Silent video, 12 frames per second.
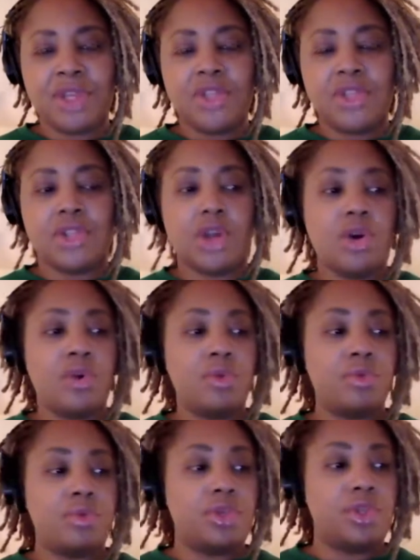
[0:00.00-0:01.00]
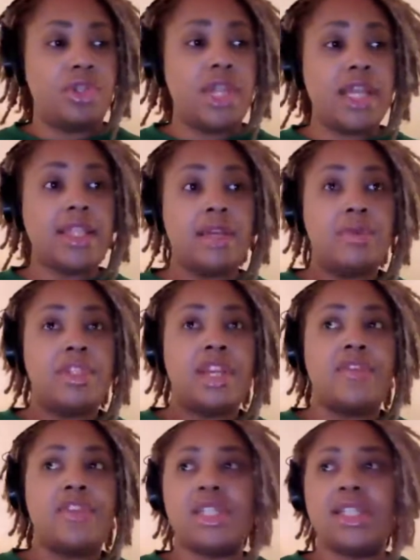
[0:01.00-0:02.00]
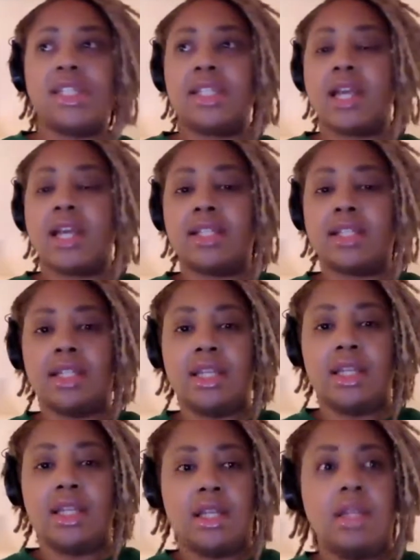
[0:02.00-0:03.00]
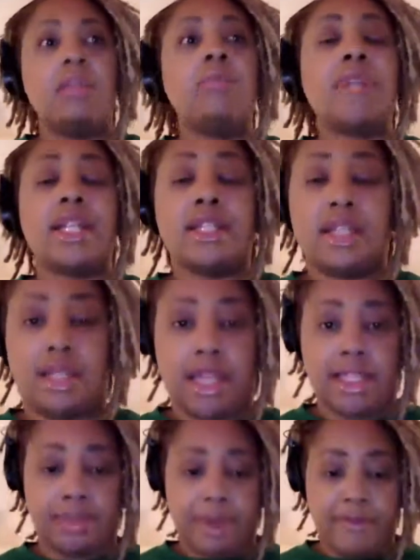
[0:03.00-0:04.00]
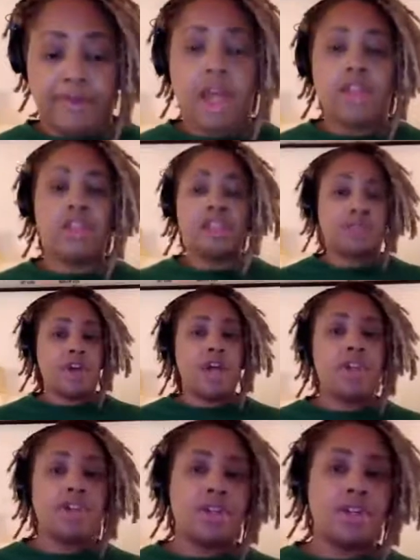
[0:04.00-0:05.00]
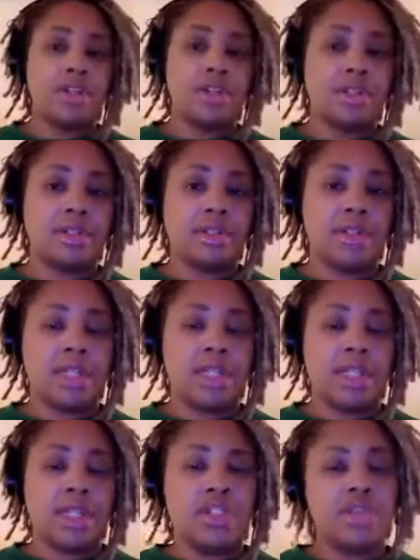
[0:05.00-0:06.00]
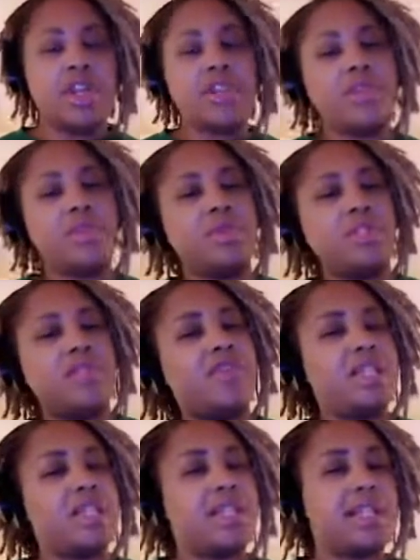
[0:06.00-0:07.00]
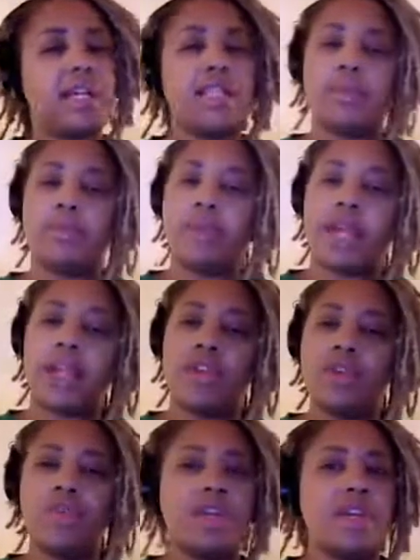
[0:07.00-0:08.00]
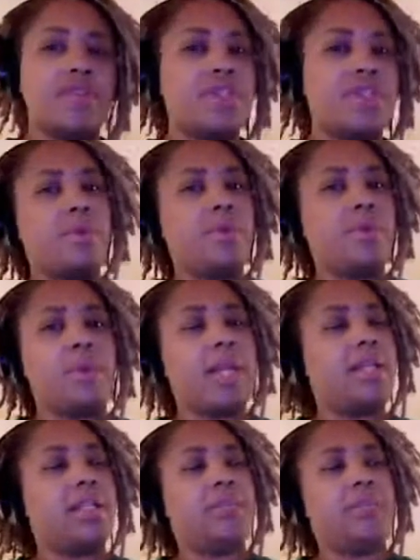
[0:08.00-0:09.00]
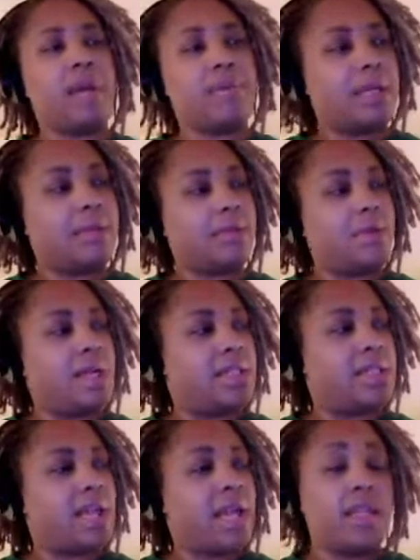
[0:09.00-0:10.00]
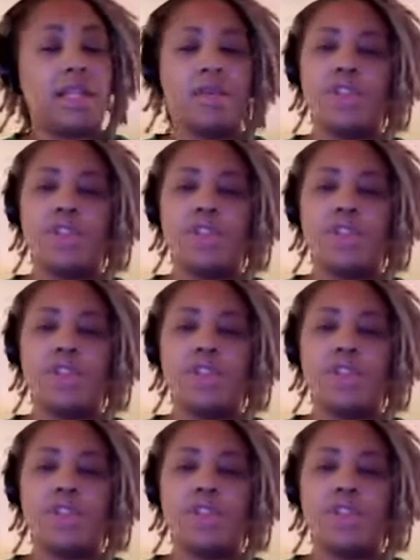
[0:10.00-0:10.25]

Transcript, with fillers: Wow. So Nothing was that was on your mom? Was that on what? That's that's my father's father. Okay, wow. So nothing was ever discussed about it. No one ever said, "Well, why doesn't Pop Up go outside?" Right.